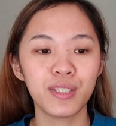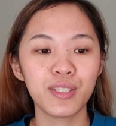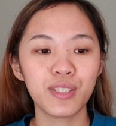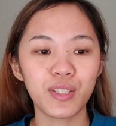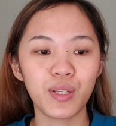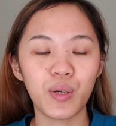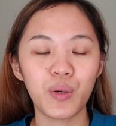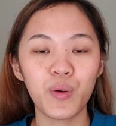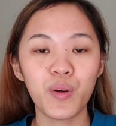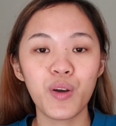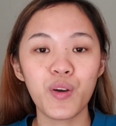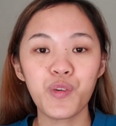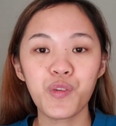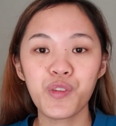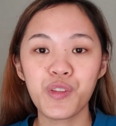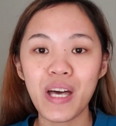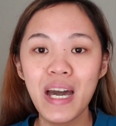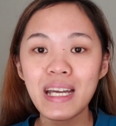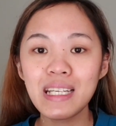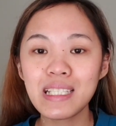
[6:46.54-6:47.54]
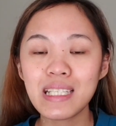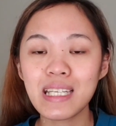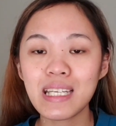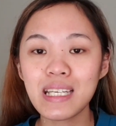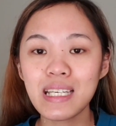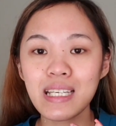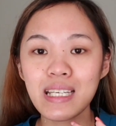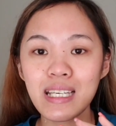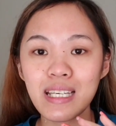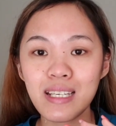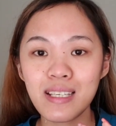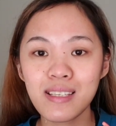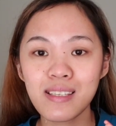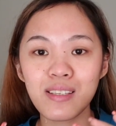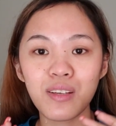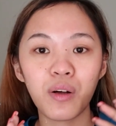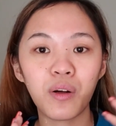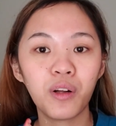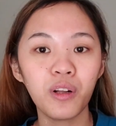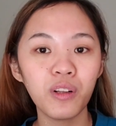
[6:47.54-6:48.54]
So that is
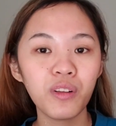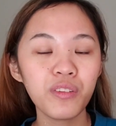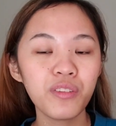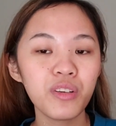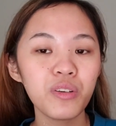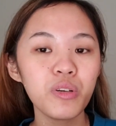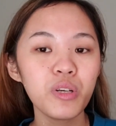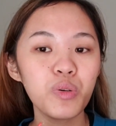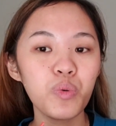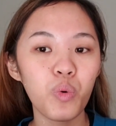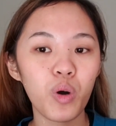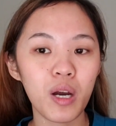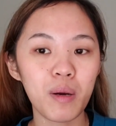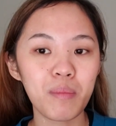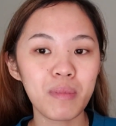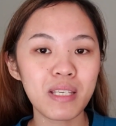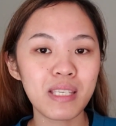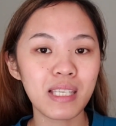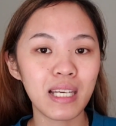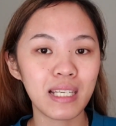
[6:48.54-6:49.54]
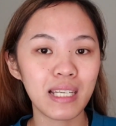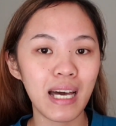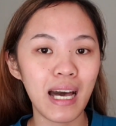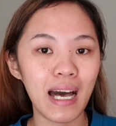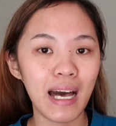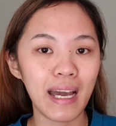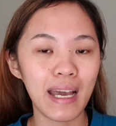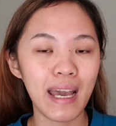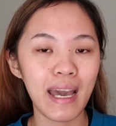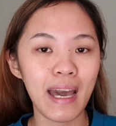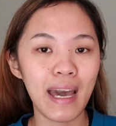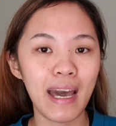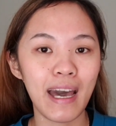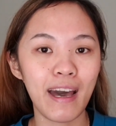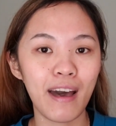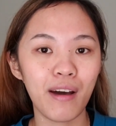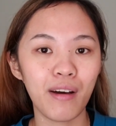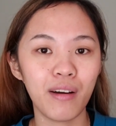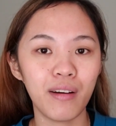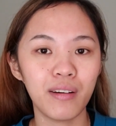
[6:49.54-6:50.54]
all the requirements that I
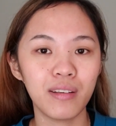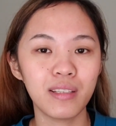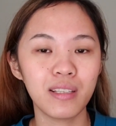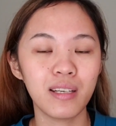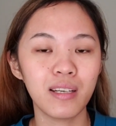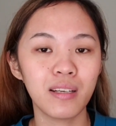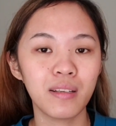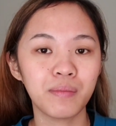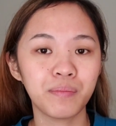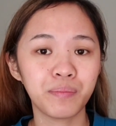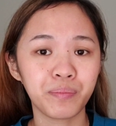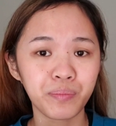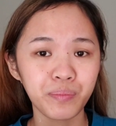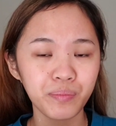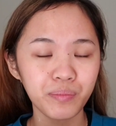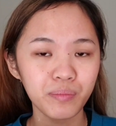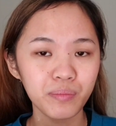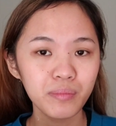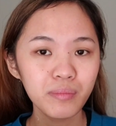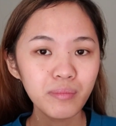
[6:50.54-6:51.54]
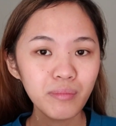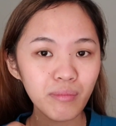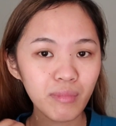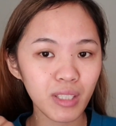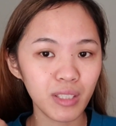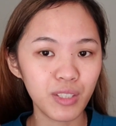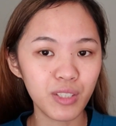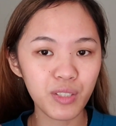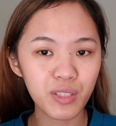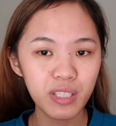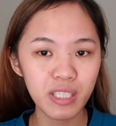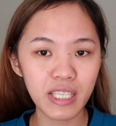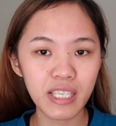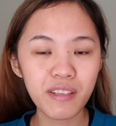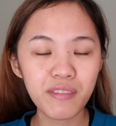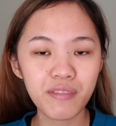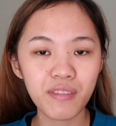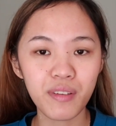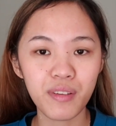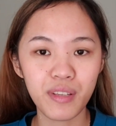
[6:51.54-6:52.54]
had to
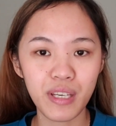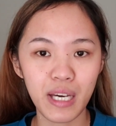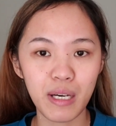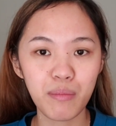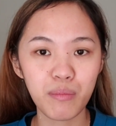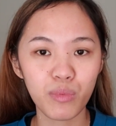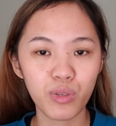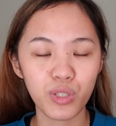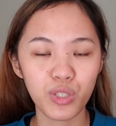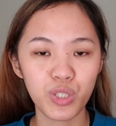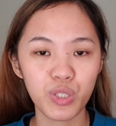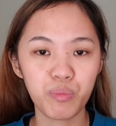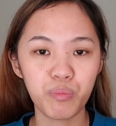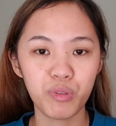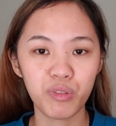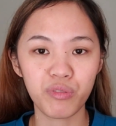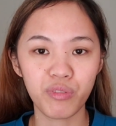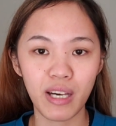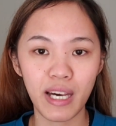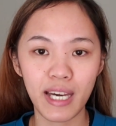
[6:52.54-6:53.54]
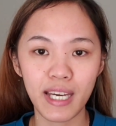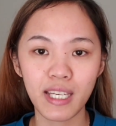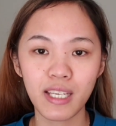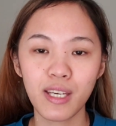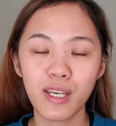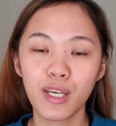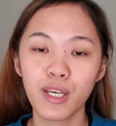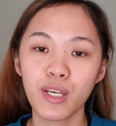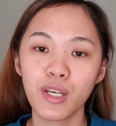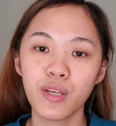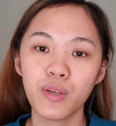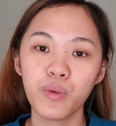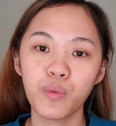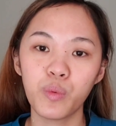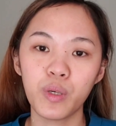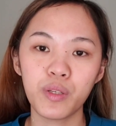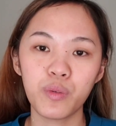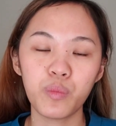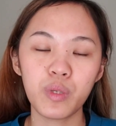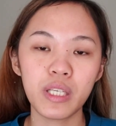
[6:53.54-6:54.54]
give them or to provide
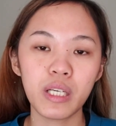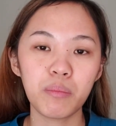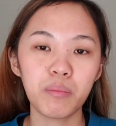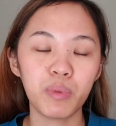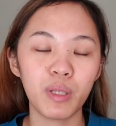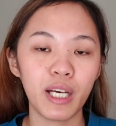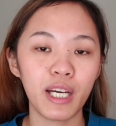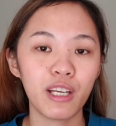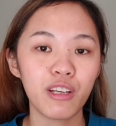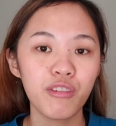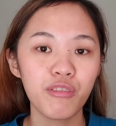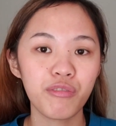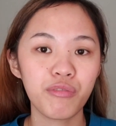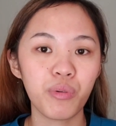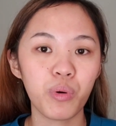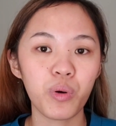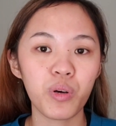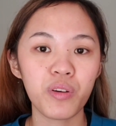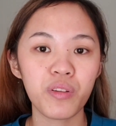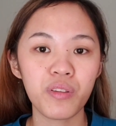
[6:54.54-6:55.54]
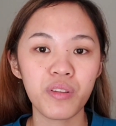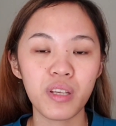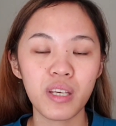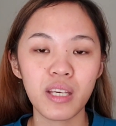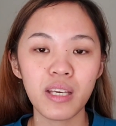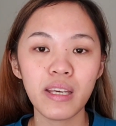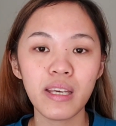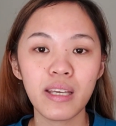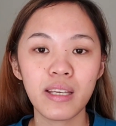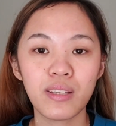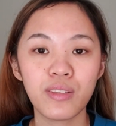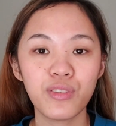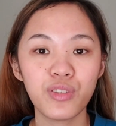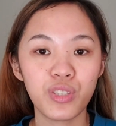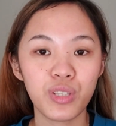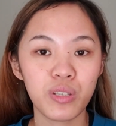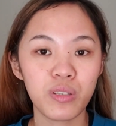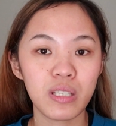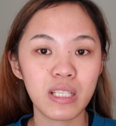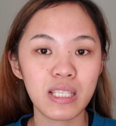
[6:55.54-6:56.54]
when we applied for the
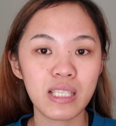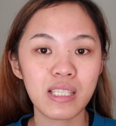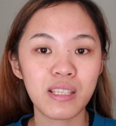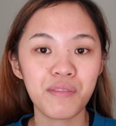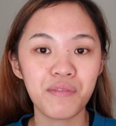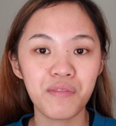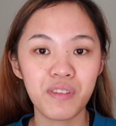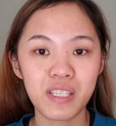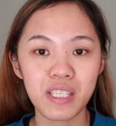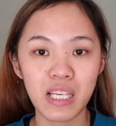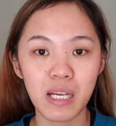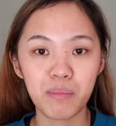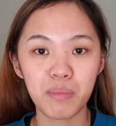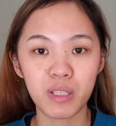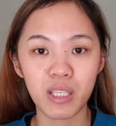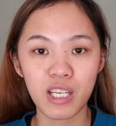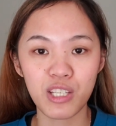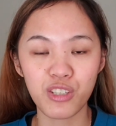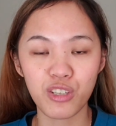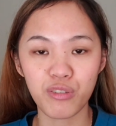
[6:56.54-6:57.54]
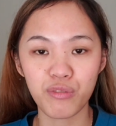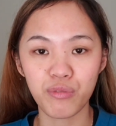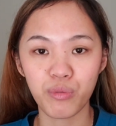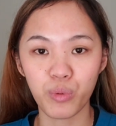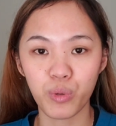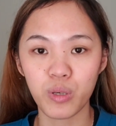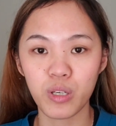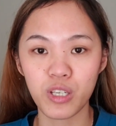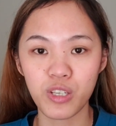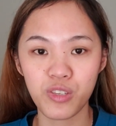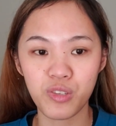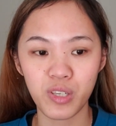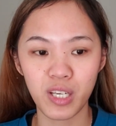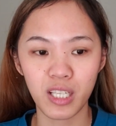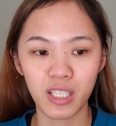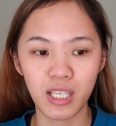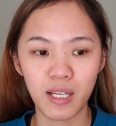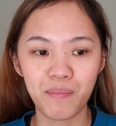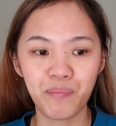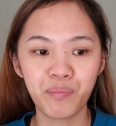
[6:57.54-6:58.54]
tourist visa application for
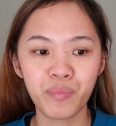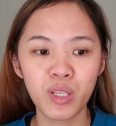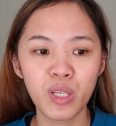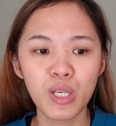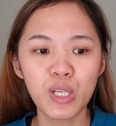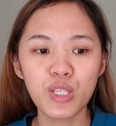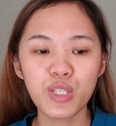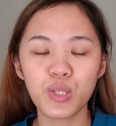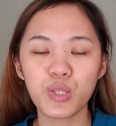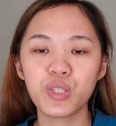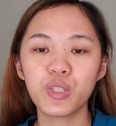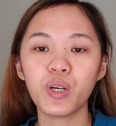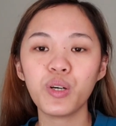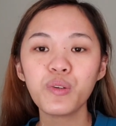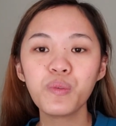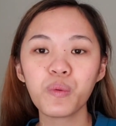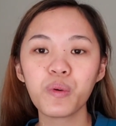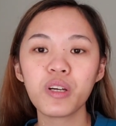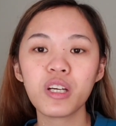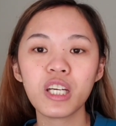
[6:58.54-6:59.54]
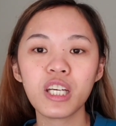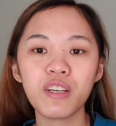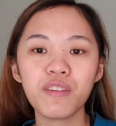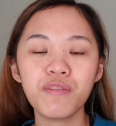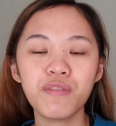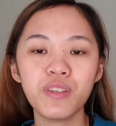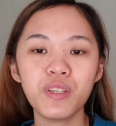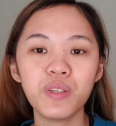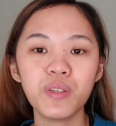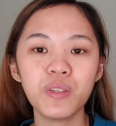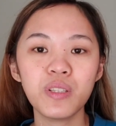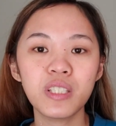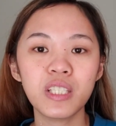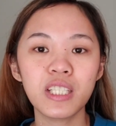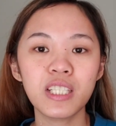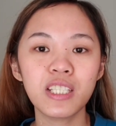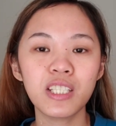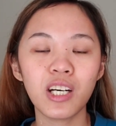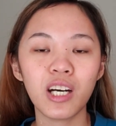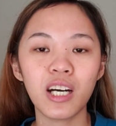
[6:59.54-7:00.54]
Australia. So don't worry if you
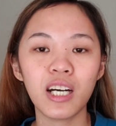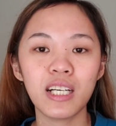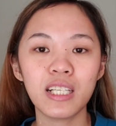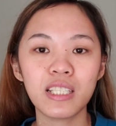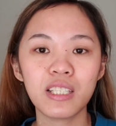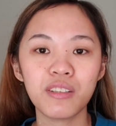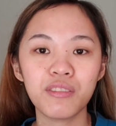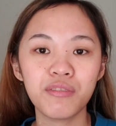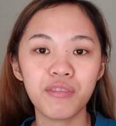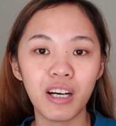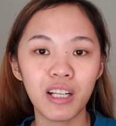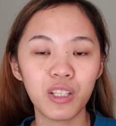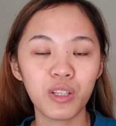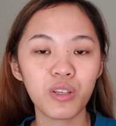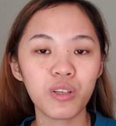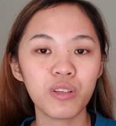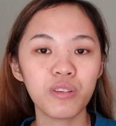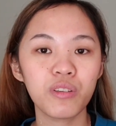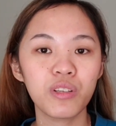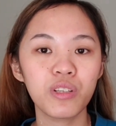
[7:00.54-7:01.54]
did not follow or